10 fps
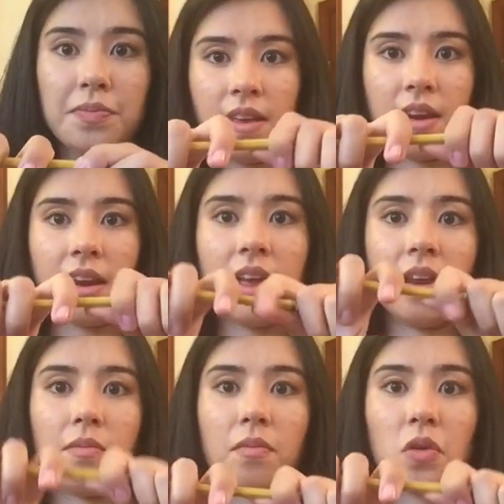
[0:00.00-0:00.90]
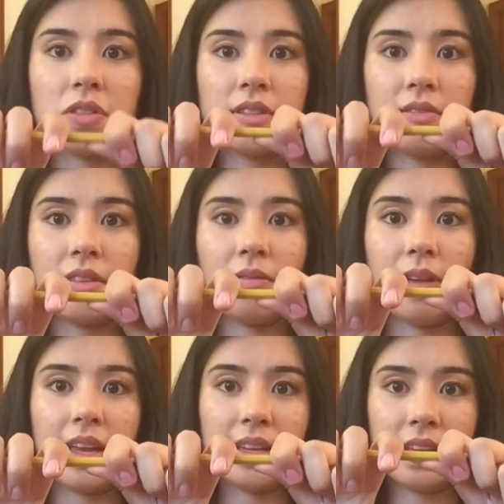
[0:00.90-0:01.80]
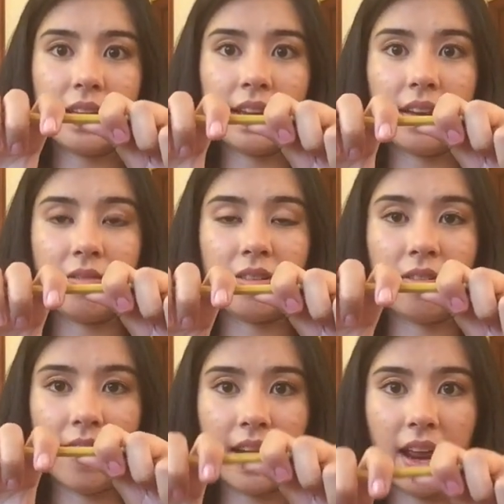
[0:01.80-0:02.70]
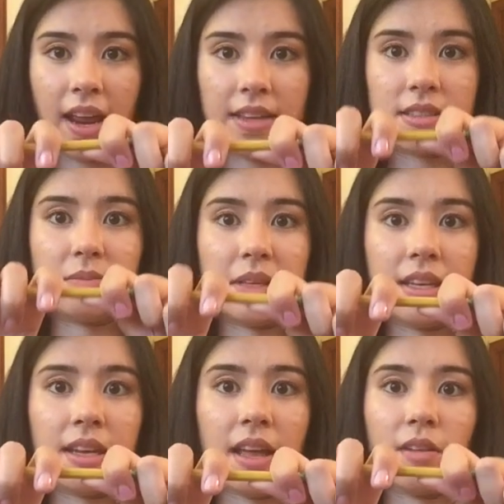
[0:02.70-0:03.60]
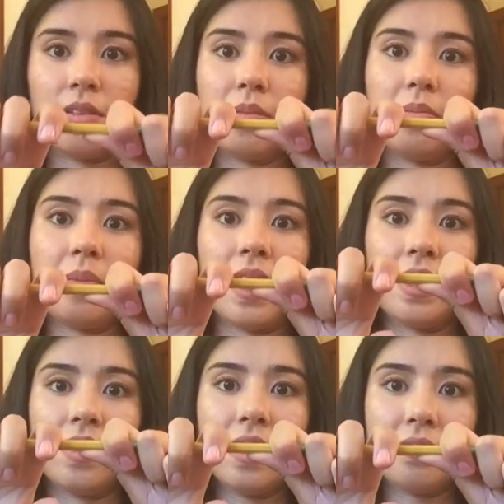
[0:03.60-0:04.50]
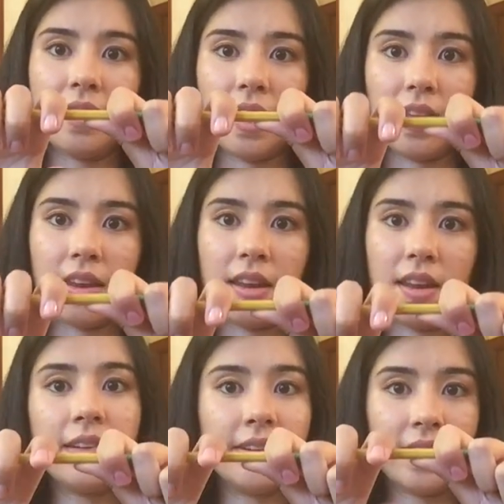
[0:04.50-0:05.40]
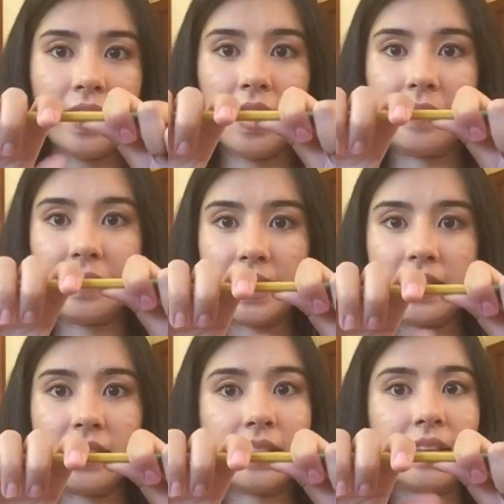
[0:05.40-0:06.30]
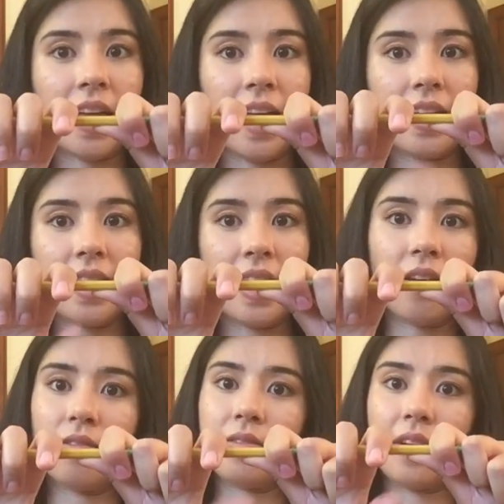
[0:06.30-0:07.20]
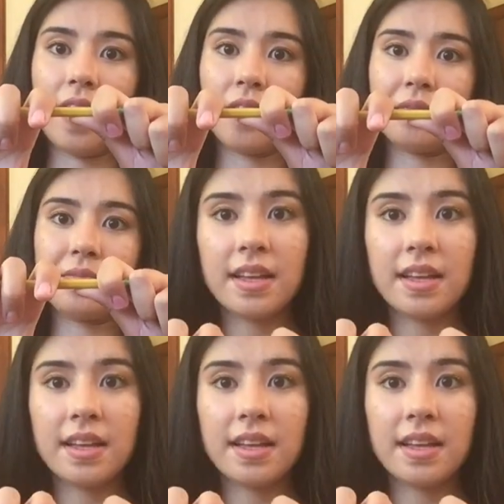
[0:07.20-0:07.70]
And again, most of the weight of your right hand is being held by your left hand. Your thumb is just hanging out for now.